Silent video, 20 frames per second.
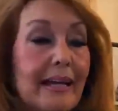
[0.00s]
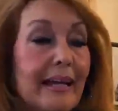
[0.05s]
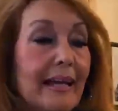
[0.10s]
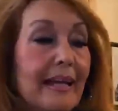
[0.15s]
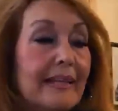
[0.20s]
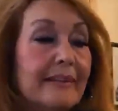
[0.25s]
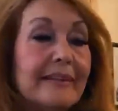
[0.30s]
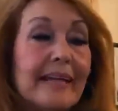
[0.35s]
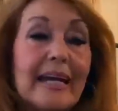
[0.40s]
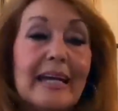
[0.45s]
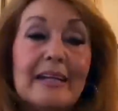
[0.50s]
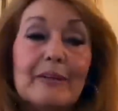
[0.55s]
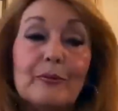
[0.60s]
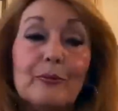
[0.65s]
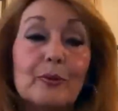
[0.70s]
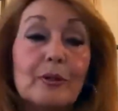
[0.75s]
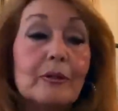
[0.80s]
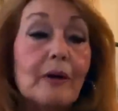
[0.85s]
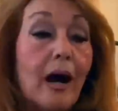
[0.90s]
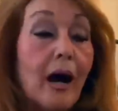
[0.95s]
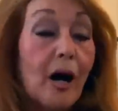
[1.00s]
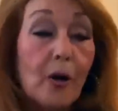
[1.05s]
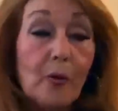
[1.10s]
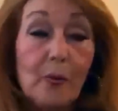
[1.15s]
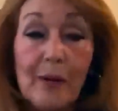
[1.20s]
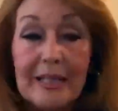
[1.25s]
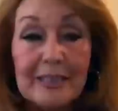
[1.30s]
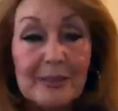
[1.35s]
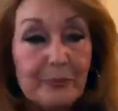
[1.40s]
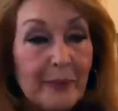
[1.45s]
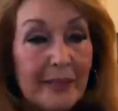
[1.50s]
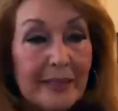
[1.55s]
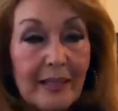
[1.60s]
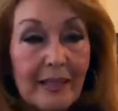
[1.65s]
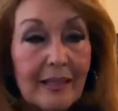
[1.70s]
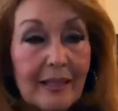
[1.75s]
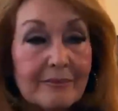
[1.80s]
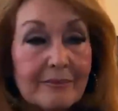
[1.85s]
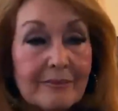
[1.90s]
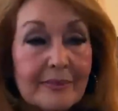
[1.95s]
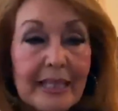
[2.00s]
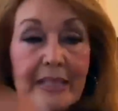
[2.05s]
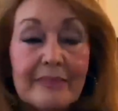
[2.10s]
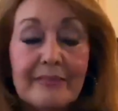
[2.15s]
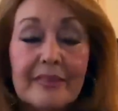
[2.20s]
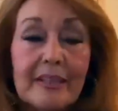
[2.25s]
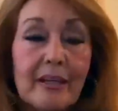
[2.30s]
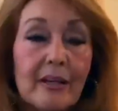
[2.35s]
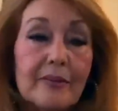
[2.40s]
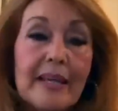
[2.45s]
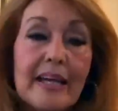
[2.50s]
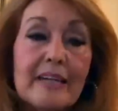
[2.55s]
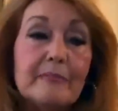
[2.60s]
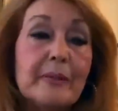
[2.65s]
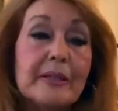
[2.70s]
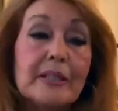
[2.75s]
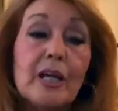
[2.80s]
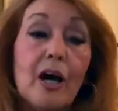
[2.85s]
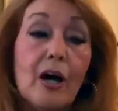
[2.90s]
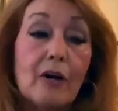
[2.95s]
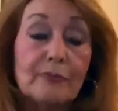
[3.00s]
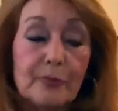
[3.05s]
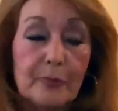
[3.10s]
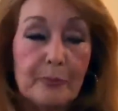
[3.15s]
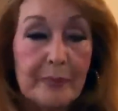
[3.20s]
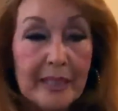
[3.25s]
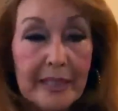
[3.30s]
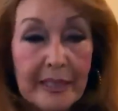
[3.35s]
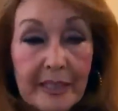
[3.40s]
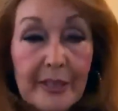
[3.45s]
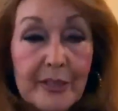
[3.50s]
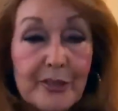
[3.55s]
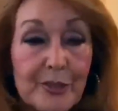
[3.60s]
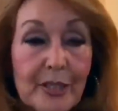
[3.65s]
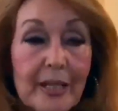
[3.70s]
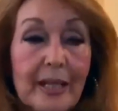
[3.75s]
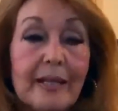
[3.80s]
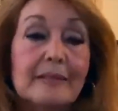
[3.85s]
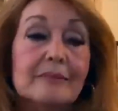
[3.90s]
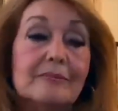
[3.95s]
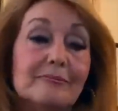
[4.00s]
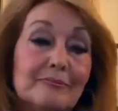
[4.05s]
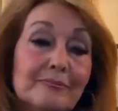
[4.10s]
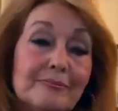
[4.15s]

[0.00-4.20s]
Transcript: and they will always be loved, even though they've been gone for many years now.